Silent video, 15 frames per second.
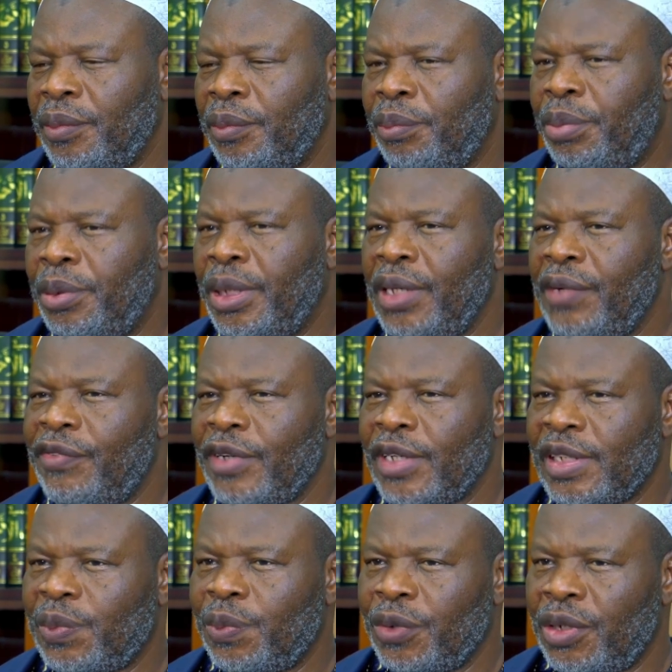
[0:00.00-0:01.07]

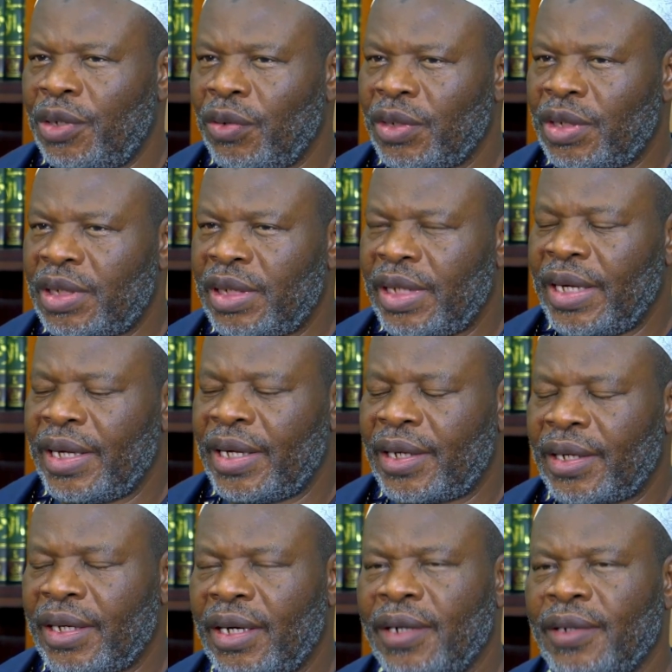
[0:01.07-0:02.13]
believers would not take
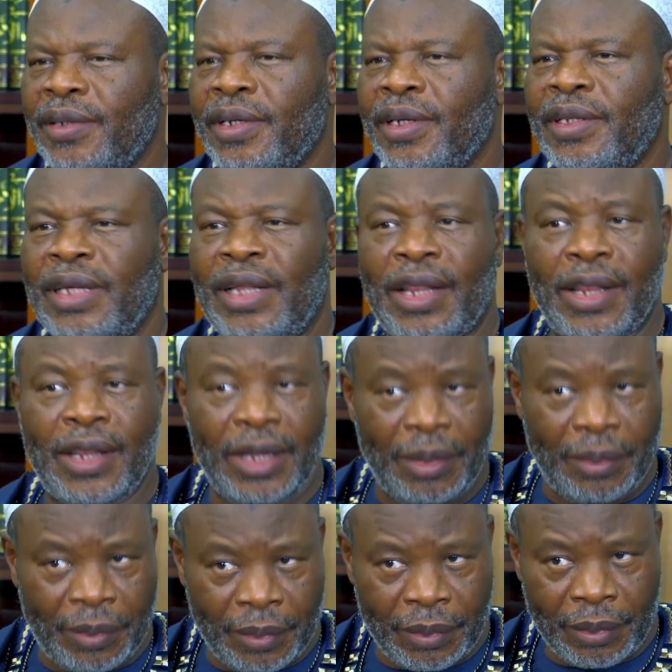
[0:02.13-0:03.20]
other than
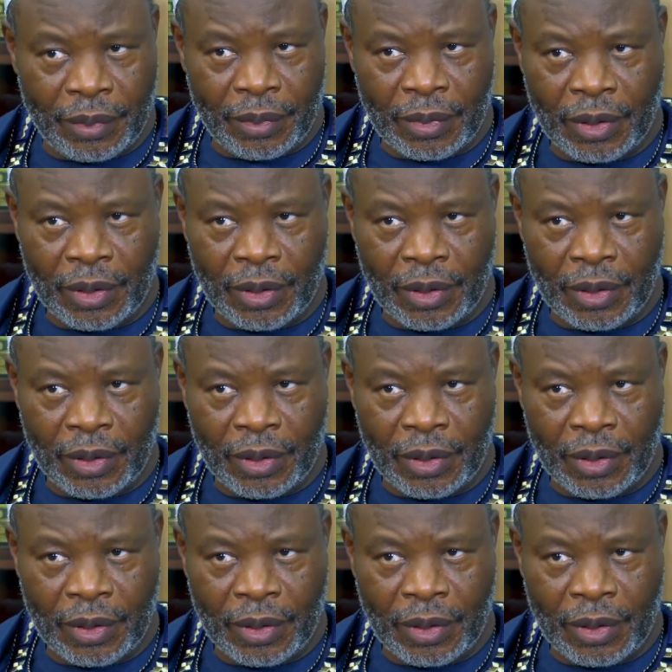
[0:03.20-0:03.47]
them,